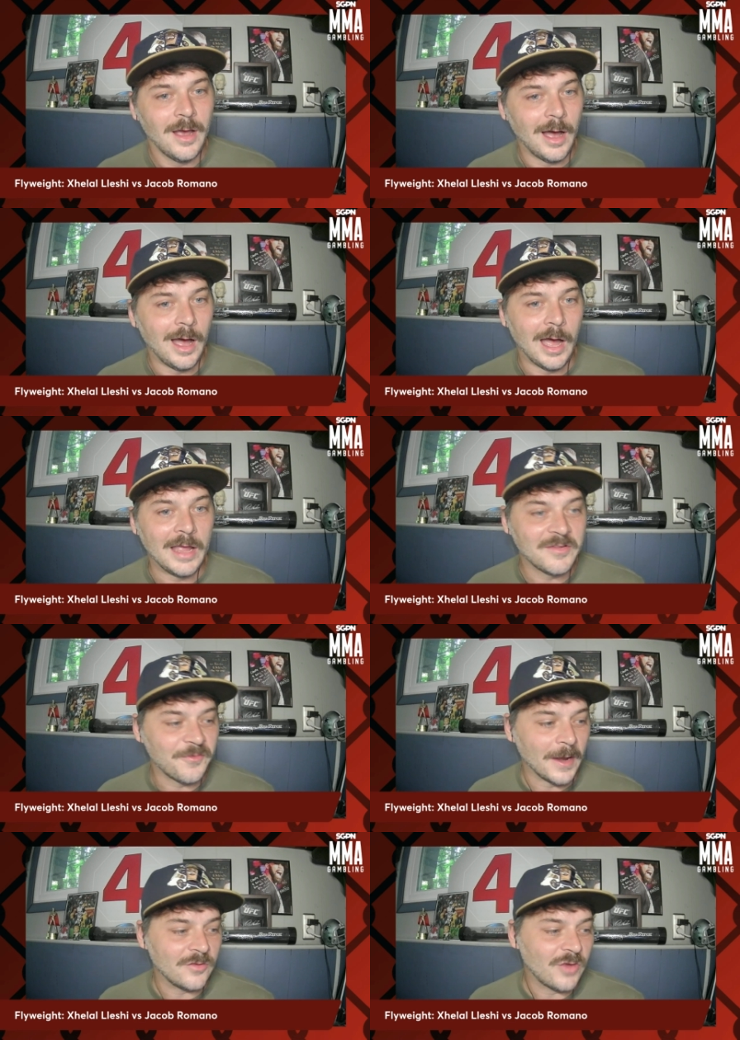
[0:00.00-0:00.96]
uh, is
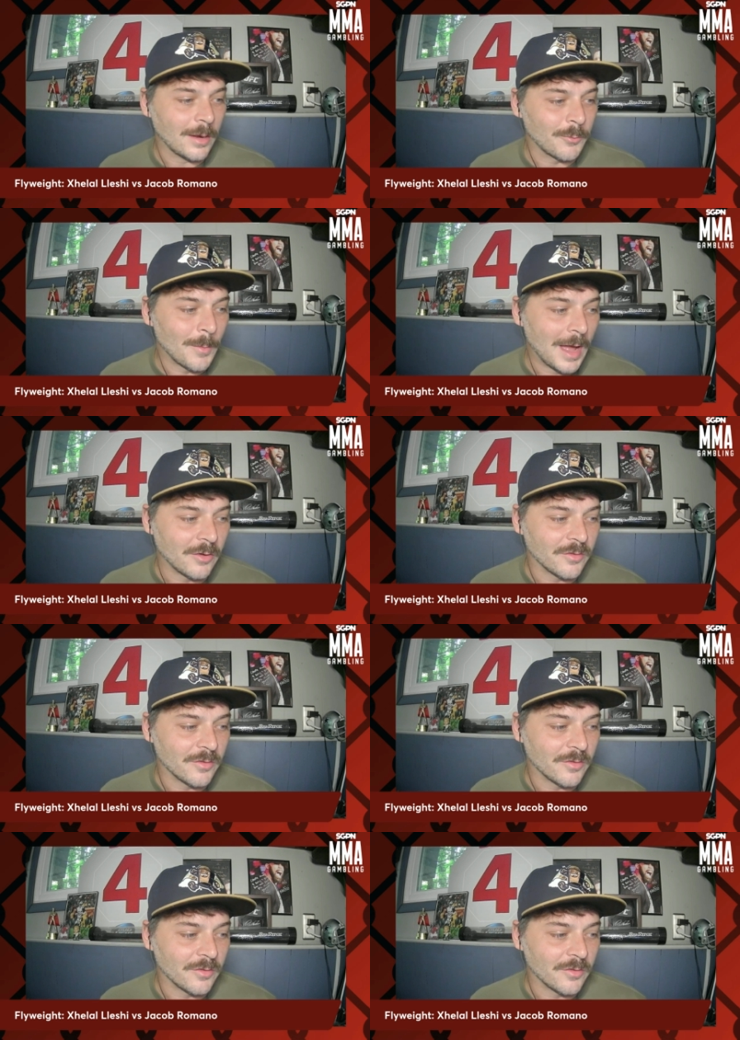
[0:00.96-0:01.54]
fighting Jacob Romano.